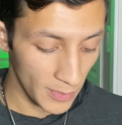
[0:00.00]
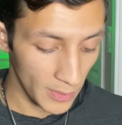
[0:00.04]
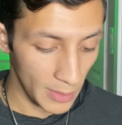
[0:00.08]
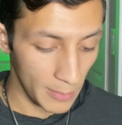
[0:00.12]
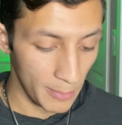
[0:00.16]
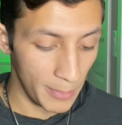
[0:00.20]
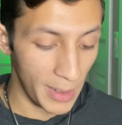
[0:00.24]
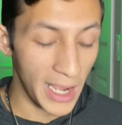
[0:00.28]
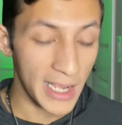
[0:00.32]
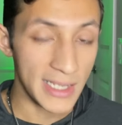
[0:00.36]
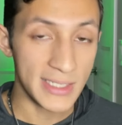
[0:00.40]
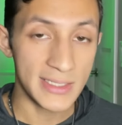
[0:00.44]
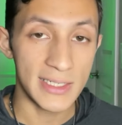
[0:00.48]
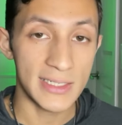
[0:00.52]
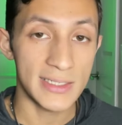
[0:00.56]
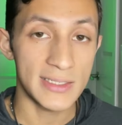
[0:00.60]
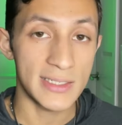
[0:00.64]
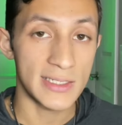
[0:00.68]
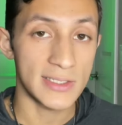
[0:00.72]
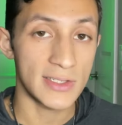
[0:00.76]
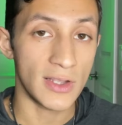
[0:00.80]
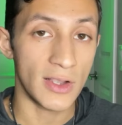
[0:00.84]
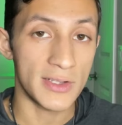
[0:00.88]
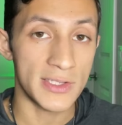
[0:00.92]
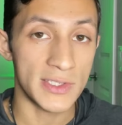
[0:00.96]
Pisces
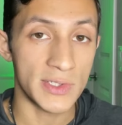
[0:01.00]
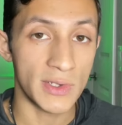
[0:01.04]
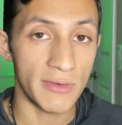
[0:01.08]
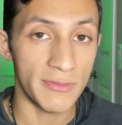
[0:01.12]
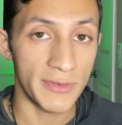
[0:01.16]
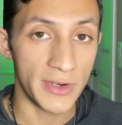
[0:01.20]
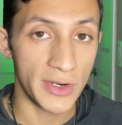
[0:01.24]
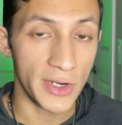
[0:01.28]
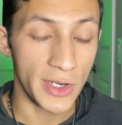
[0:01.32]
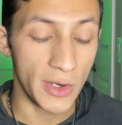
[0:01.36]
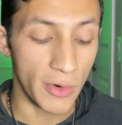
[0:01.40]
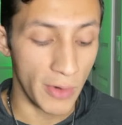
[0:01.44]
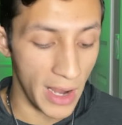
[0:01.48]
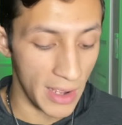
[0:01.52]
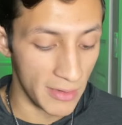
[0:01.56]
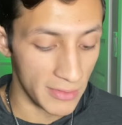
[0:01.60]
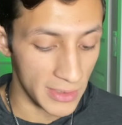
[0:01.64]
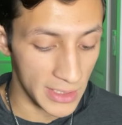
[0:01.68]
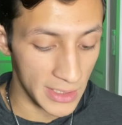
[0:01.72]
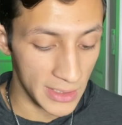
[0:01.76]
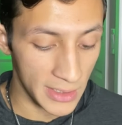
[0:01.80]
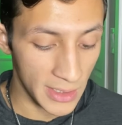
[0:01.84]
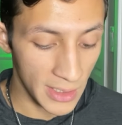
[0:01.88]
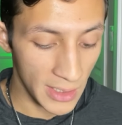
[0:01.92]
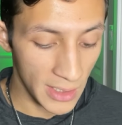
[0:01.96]
is also very
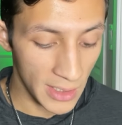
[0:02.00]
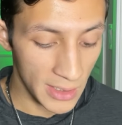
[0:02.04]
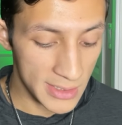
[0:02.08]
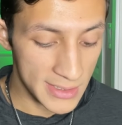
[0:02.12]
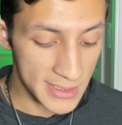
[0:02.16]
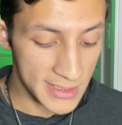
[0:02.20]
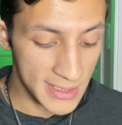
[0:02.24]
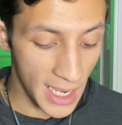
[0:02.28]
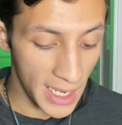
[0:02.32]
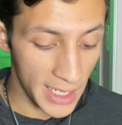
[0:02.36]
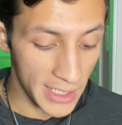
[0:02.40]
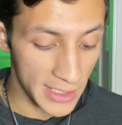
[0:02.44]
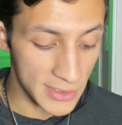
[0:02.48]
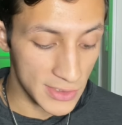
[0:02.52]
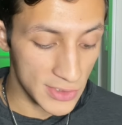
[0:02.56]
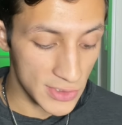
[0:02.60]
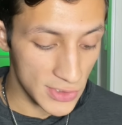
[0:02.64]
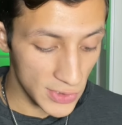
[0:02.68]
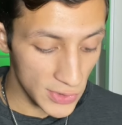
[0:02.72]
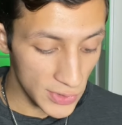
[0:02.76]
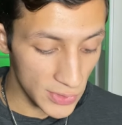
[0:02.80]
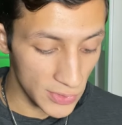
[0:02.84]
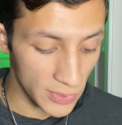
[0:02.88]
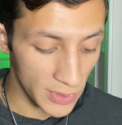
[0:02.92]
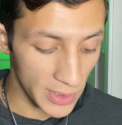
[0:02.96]
grounded sign
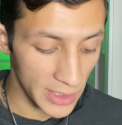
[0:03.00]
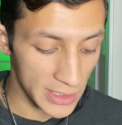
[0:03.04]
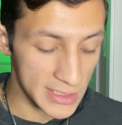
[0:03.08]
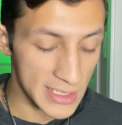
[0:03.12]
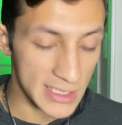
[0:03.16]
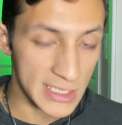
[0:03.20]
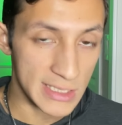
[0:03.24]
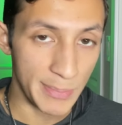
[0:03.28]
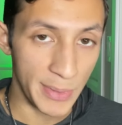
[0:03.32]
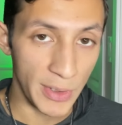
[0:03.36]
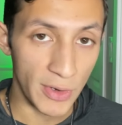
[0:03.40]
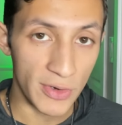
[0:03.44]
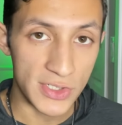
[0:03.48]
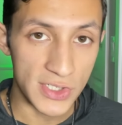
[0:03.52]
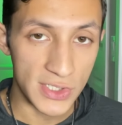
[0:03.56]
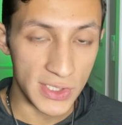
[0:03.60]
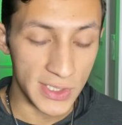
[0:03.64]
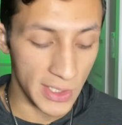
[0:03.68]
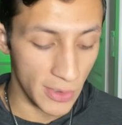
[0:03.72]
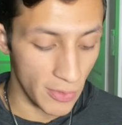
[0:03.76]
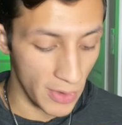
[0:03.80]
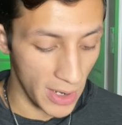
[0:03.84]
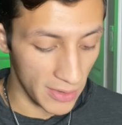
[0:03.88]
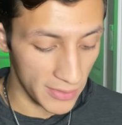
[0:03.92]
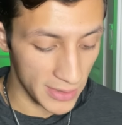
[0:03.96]
too. It's a spiritually
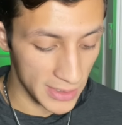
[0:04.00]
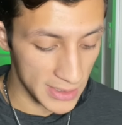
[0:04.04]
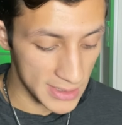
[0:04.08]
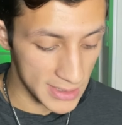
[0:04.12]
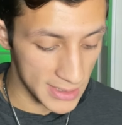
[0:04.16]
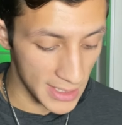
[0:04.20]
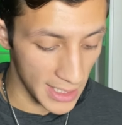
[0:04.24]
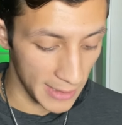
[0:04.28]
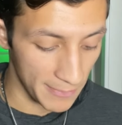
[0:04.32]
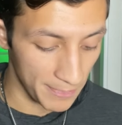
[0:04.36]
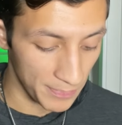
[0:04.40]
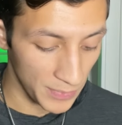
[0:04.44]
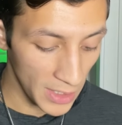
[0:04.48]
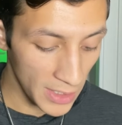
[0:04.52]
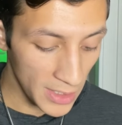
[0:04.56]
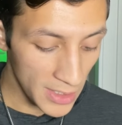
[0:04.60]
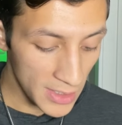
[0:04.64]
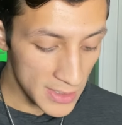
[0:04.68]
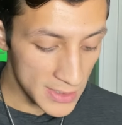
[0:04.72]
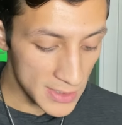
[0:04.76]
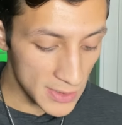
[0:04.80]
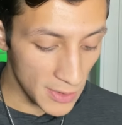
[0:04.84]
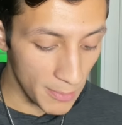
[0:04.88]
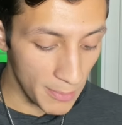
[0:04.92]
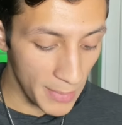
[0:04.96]
grounded sign.
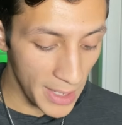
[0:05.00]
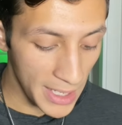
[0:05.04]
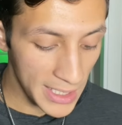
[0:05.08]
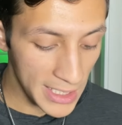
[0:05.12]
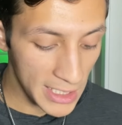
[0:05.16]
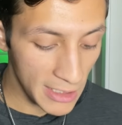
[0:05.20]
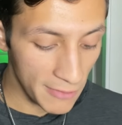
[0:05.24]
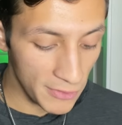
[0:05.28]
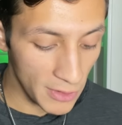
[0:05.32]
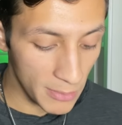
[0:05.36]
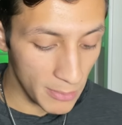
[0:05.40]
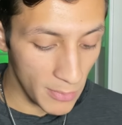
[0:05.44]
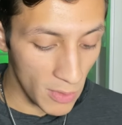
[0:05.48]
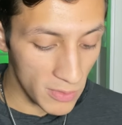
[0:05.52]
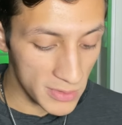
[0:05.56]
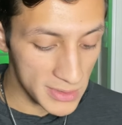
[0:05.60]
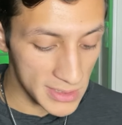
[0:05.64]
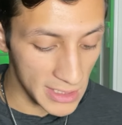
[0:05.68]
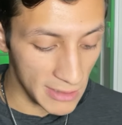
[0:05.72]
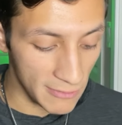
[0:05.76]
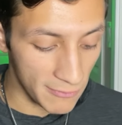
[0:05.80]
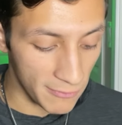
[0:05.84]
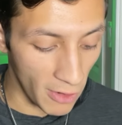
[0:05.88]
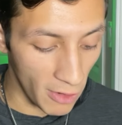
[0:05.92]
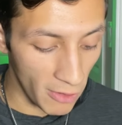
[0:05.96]
So many of the most
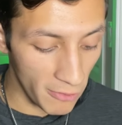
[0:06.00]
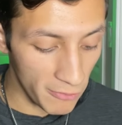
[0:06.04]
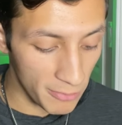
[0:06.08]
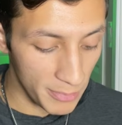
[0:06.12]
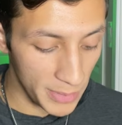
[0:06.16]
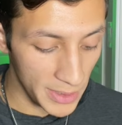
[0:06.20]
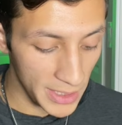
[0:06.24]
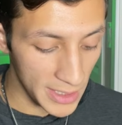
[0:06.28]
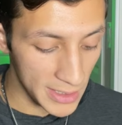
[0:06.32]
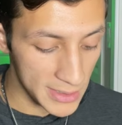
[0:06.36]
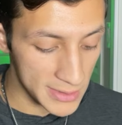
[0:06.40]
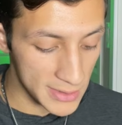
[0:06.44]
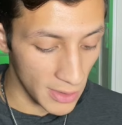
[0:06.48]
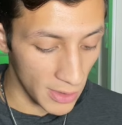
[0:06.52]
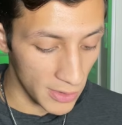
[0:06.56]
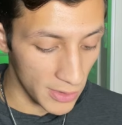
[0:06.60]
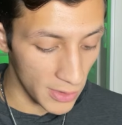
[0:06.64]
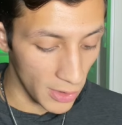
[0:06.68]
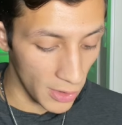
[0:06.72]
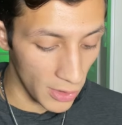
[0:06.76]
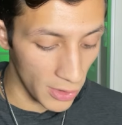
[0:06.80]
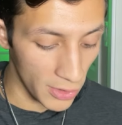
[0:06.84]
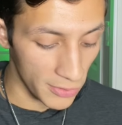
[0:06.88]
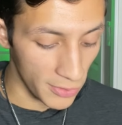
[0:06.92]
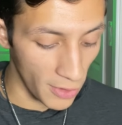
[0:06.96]
evolved beings on
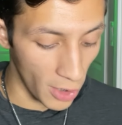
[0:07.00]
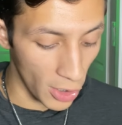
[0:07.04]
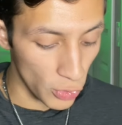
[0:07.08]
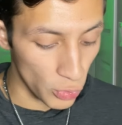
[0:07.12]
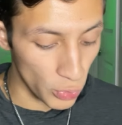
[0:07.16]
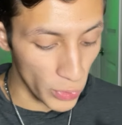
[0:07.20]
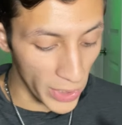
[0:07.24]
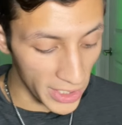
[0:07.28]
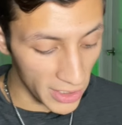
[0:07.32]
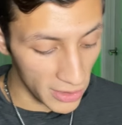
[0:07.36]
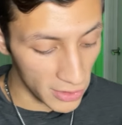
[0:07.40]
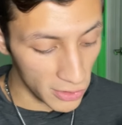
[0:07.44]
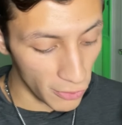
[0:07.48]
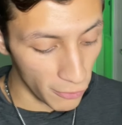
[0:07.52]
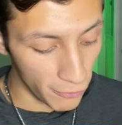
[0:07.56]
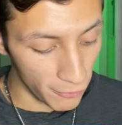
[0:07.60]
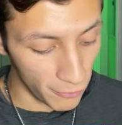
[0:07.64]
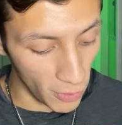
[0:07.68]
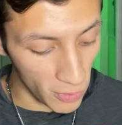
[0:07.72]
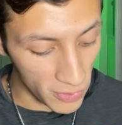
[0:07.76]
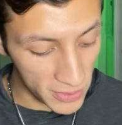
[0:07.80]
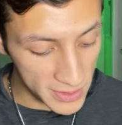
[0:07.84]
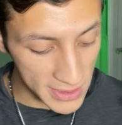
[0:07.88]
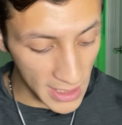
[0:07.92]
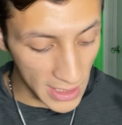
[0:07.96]
earth are regular
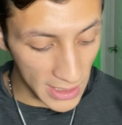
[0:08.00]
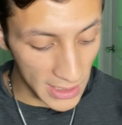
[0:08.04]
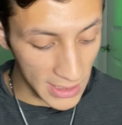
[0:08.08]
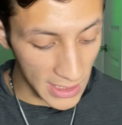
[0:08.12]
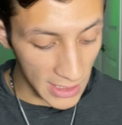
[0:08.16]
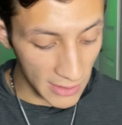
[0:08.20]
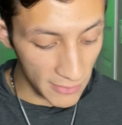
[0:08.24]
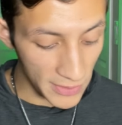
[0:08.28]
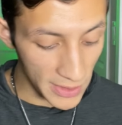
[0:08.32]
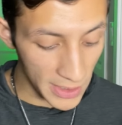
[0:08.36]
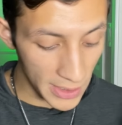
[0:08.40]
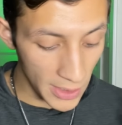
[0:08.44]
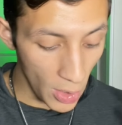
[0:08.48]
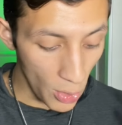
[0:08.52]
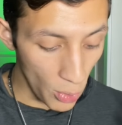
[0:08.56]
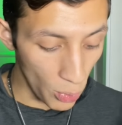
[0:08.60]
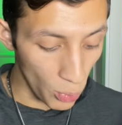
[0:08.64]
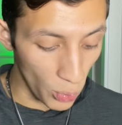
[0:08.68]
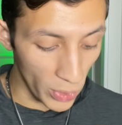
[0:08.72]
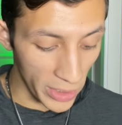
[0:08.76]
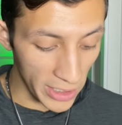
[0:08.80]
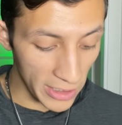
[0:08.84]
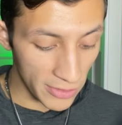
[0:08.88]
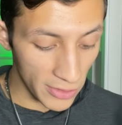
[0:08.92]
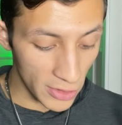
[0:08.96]
folks living
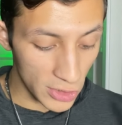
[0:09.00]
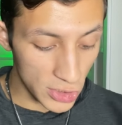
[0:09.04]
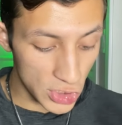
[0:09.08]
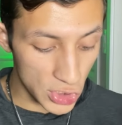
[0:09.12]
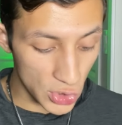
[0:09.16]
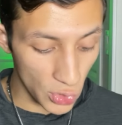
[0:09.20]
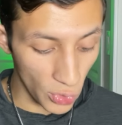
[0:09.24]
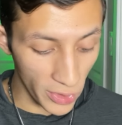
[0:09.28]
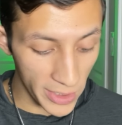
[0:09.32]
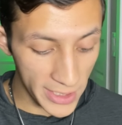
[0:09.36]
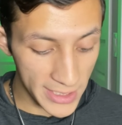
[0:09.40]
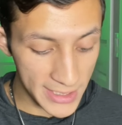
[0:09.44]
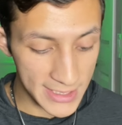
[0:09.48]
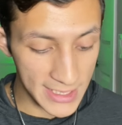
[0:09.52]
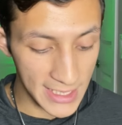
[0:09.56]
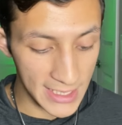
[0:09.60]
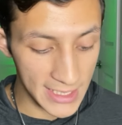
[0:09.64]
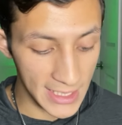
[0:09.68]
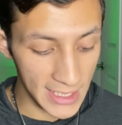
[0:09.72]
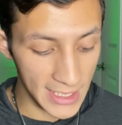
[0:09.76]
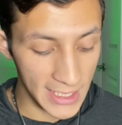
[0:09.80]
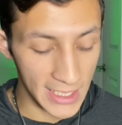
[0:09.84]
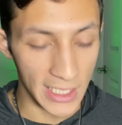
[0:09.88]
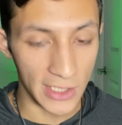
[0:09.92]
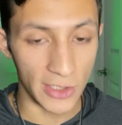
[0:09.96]
with joy,
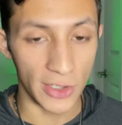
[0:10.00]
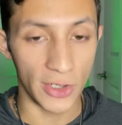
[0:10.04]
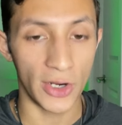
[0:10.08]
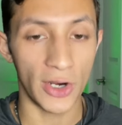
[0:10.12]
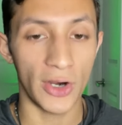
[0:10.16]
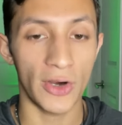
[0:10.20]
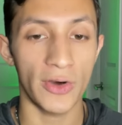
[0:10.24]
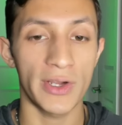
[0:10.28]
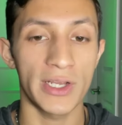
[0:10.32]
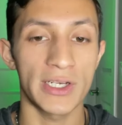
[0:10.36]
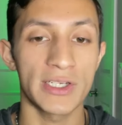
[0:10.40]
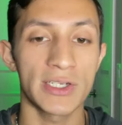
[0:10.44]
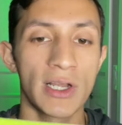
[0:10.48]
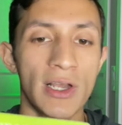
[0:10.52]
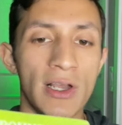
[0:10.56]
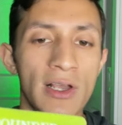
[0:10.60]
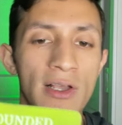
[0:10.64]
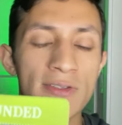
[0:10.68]
dignity, and courage.